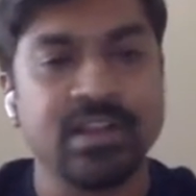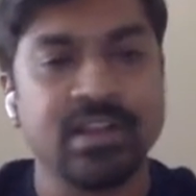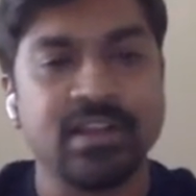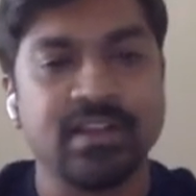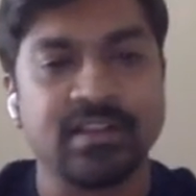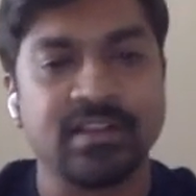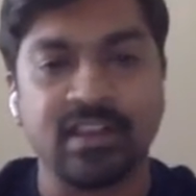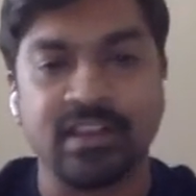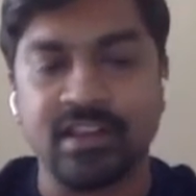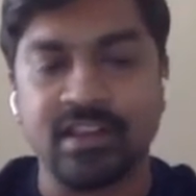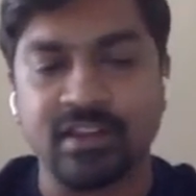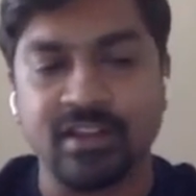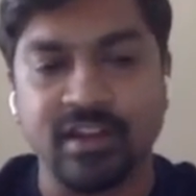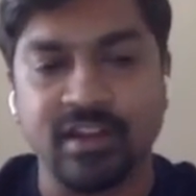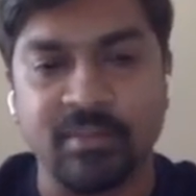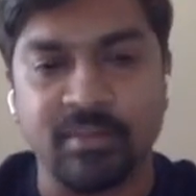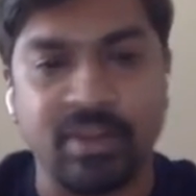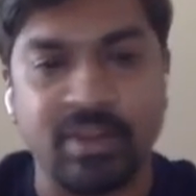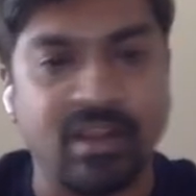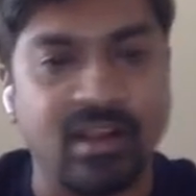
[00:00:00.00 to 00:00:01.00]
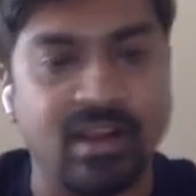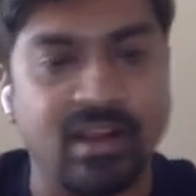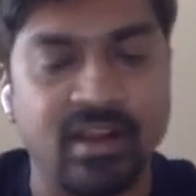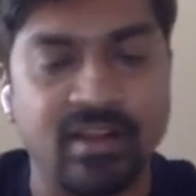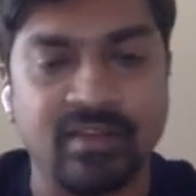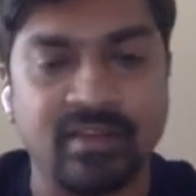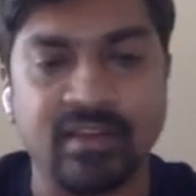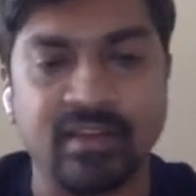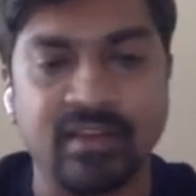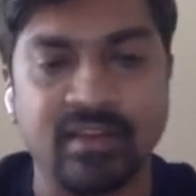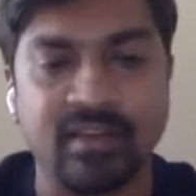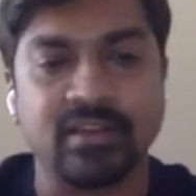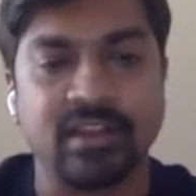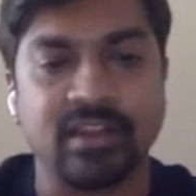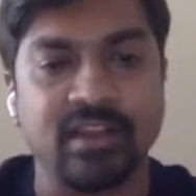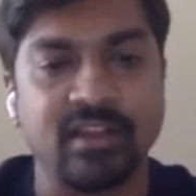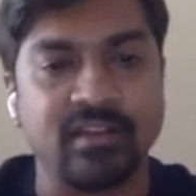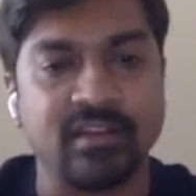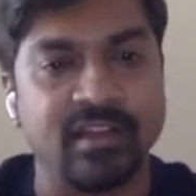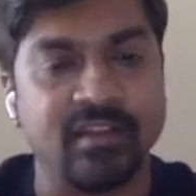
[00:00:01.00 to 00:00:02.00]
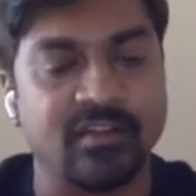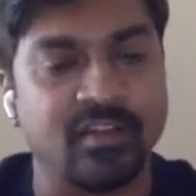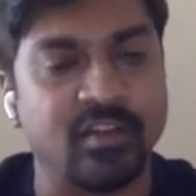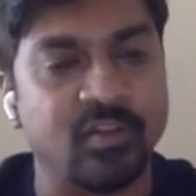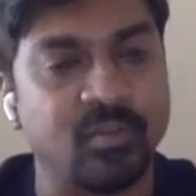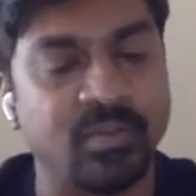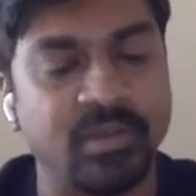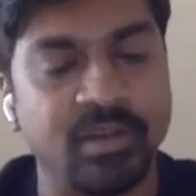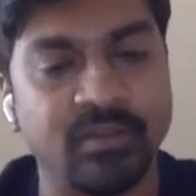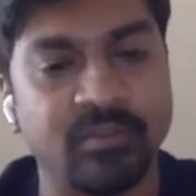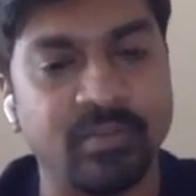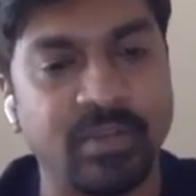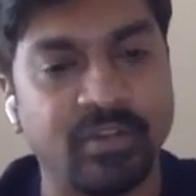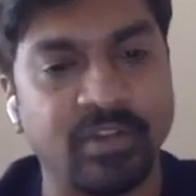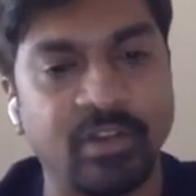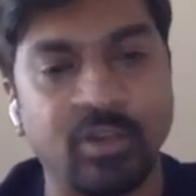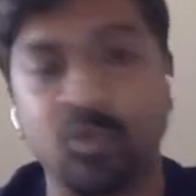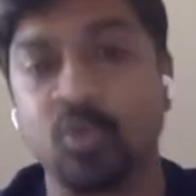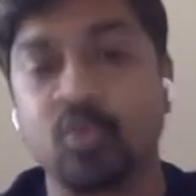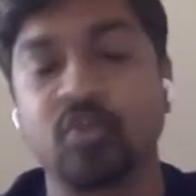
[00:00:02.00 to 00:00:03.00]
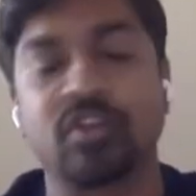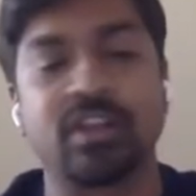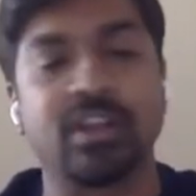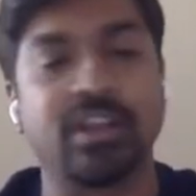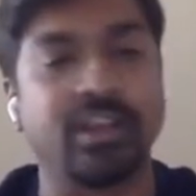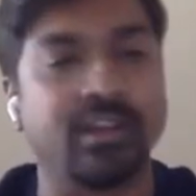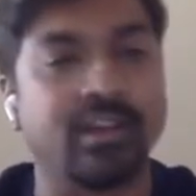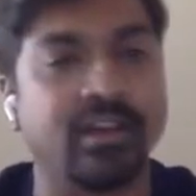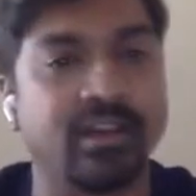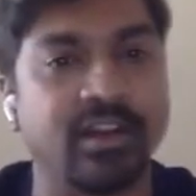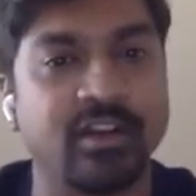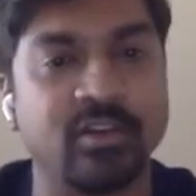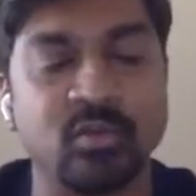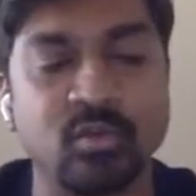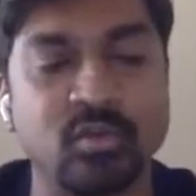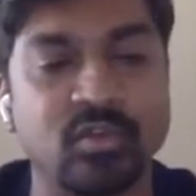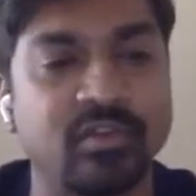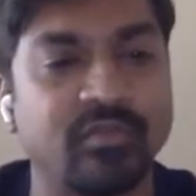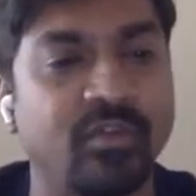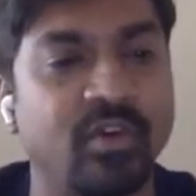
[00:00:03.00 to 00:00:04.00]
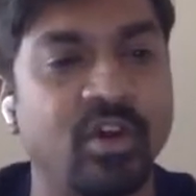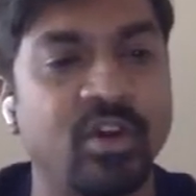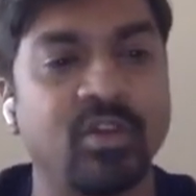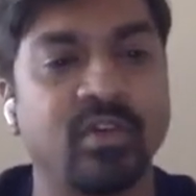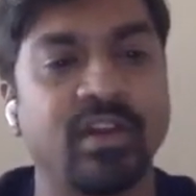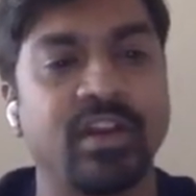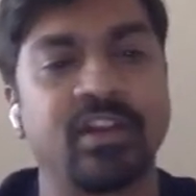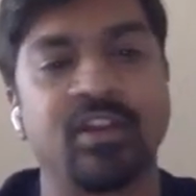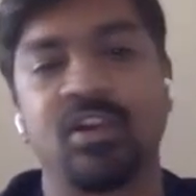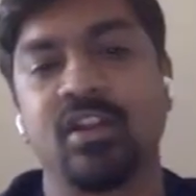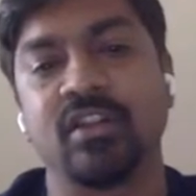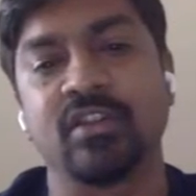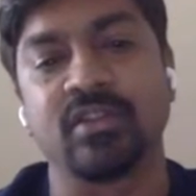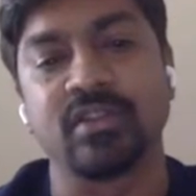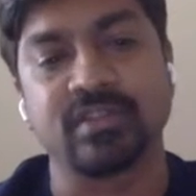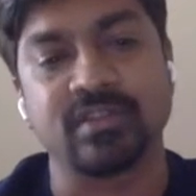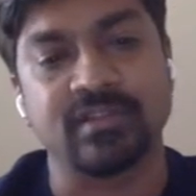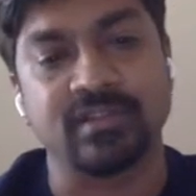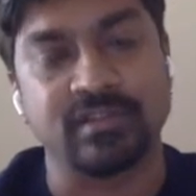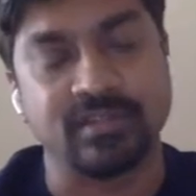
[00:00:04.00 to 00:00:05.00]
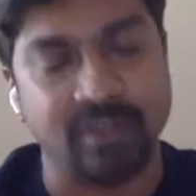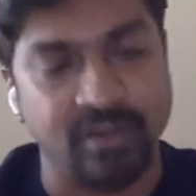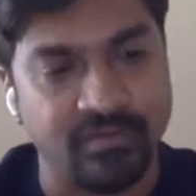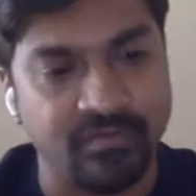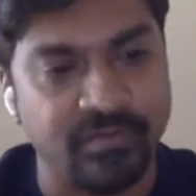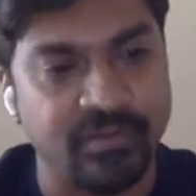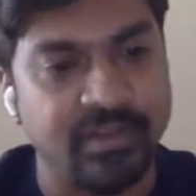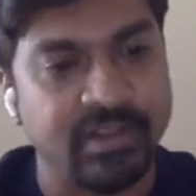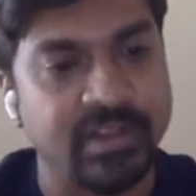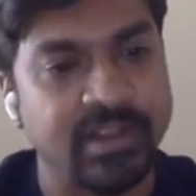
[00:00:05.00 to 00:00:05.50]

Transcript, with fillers: syncing the replicas and the consensus be between who's the leader and who's the follower and all those stuff.